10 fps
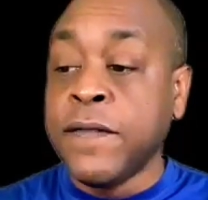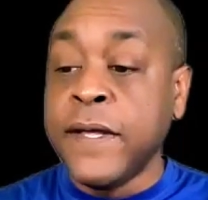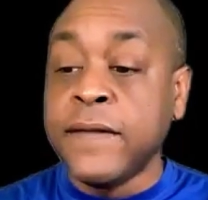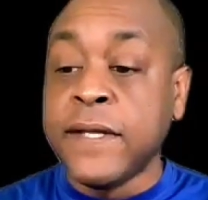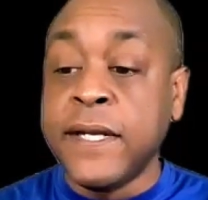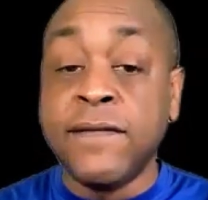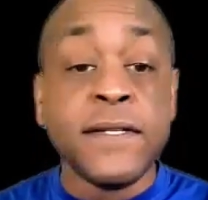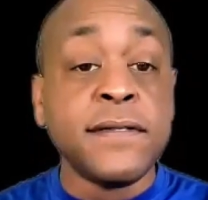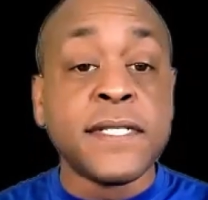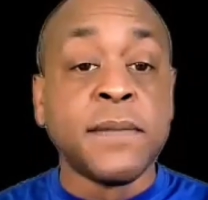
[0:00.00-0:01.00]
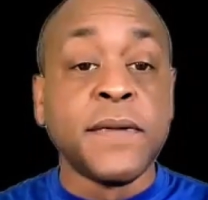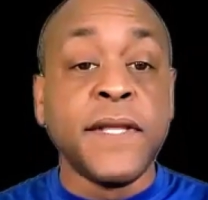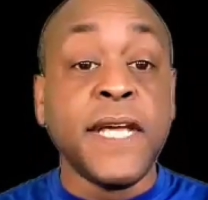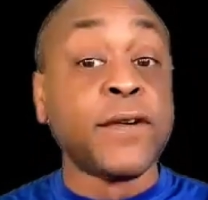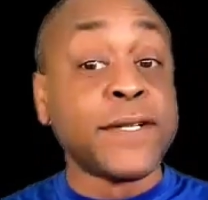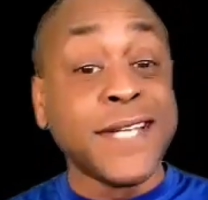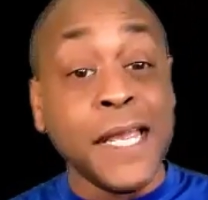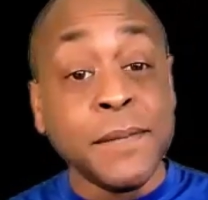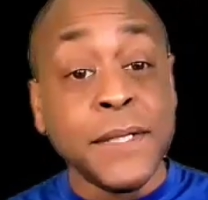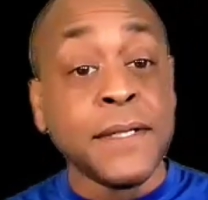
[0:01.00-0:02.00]
think that even some of the
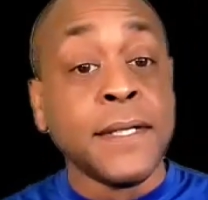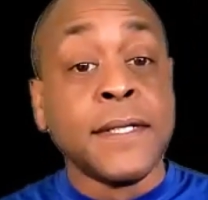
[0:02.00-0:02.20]
entertainment